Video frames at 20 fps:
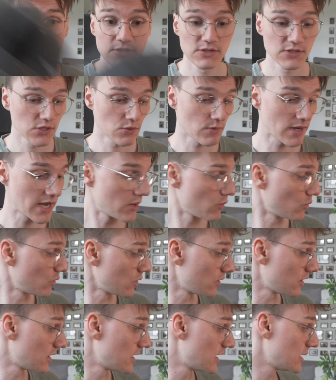So I
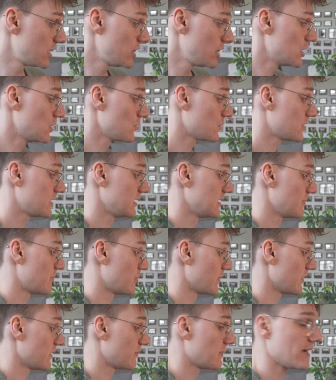will, clip
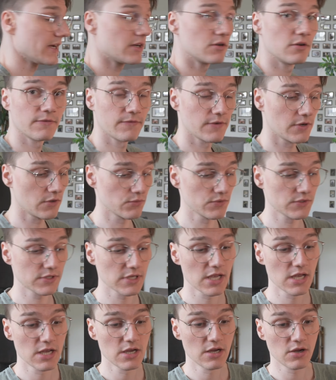on the microphones